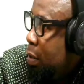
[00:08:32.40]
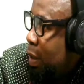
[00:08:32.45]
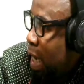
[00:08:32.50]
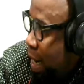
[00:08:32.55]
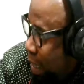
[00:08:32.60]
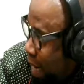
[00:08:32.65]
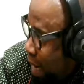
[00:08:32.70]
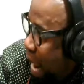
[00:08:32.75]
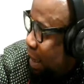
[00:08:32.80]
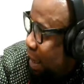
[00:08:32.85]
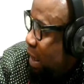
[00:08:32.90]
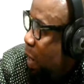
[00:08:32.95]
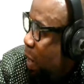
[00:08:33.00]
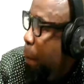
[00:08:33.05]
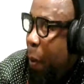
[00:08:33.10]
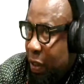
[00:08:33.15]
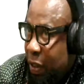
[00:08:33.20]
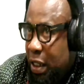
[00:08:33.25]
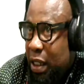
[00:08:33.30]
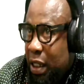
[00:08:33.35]
the lad in the
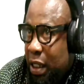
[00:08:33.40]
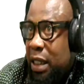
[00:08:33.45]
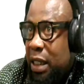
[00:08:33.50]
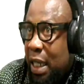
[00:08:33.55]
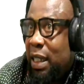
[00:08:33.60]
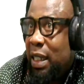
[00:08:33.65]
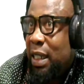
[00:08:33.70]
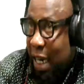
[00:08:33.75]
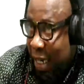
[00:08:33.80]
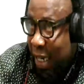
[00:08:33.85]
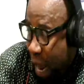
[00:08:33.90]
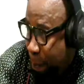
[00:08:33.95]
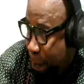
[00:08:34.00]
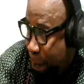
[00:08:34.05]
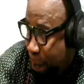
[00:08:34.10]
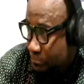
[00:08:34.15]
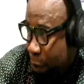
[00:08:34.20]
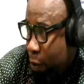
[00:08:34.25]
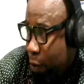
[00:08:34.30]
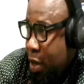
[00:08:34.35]
positions, they said the
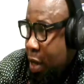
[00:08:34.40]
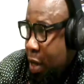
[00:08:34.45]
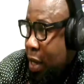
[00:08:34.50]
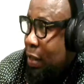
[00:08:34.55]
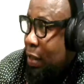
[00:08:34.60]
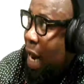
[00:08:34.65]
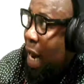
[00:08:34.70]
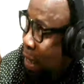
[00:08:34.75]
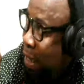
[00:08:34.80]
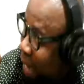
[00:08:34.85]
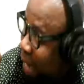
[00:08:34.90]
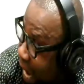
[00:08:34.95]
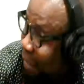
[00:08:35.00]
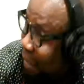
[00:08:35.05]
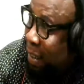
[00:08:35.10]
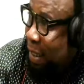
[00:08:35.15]
Abano, the lad